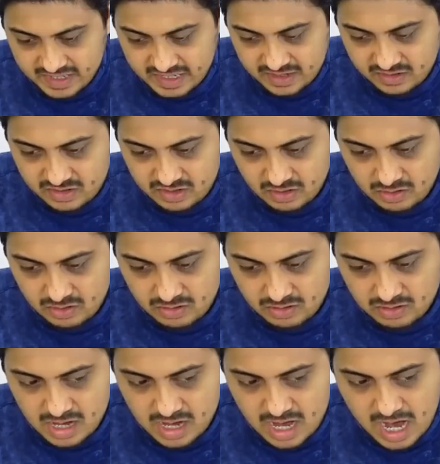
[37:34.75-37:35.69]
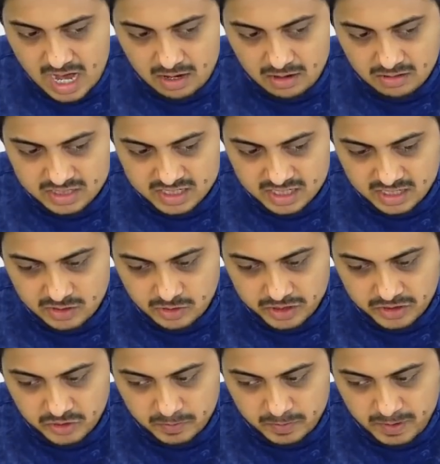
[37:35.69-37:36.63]
So how is it
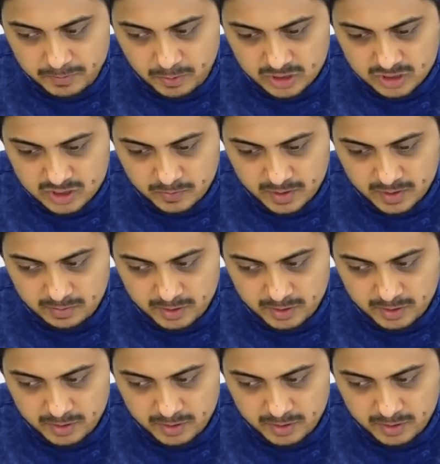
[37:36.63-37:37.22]
going to be possible?